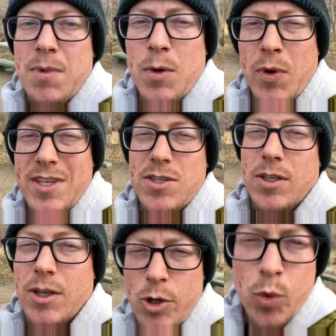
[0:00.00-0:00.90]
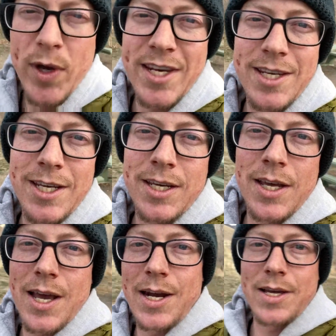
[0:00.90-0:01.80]
when it's a little windy
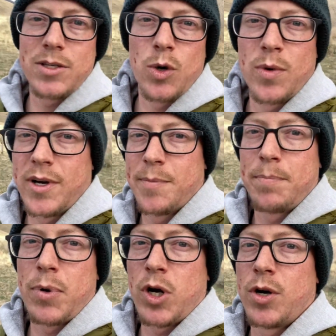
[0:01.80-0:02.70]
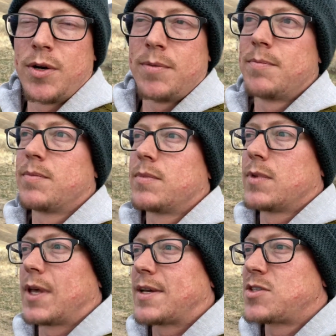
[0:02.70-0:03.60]
and I don't want to burn
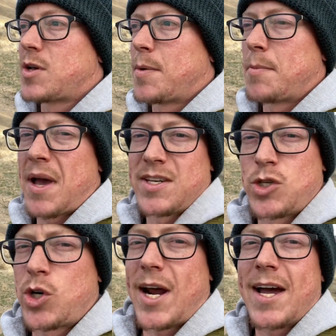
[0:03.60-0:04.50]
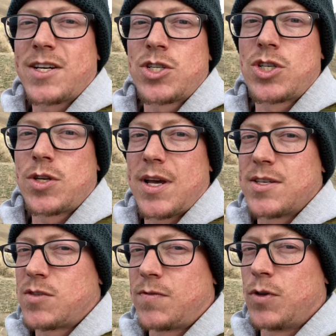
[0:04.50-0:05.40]
like some of my trash
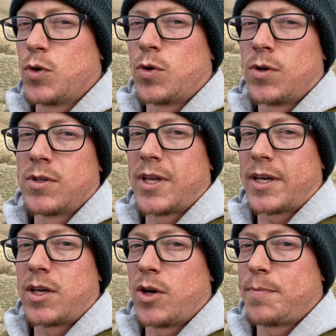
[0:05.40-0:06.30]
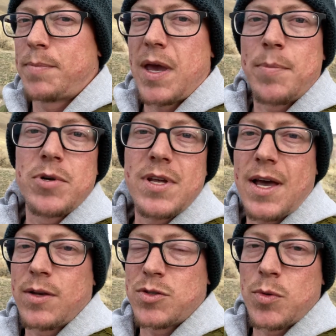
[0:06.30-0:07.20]
as fuel, like, you know, paper
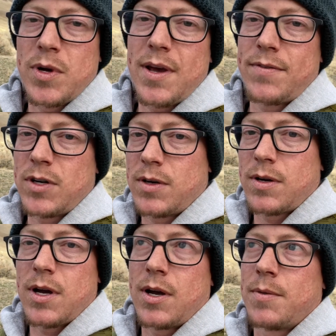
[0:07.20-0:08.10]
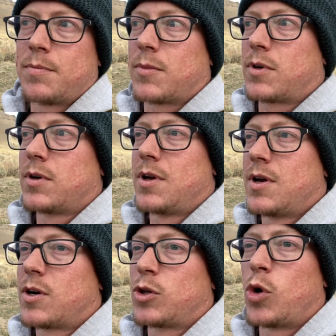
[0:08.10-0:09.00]
towels or whatever,
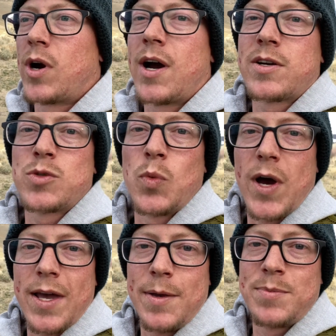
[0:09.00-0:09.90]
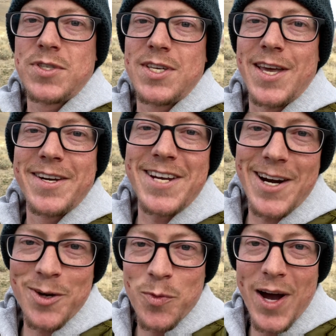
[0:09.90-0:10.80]
Clorox wipes,
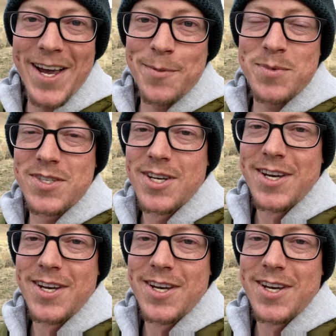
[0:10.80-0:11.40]
sanitary wipes,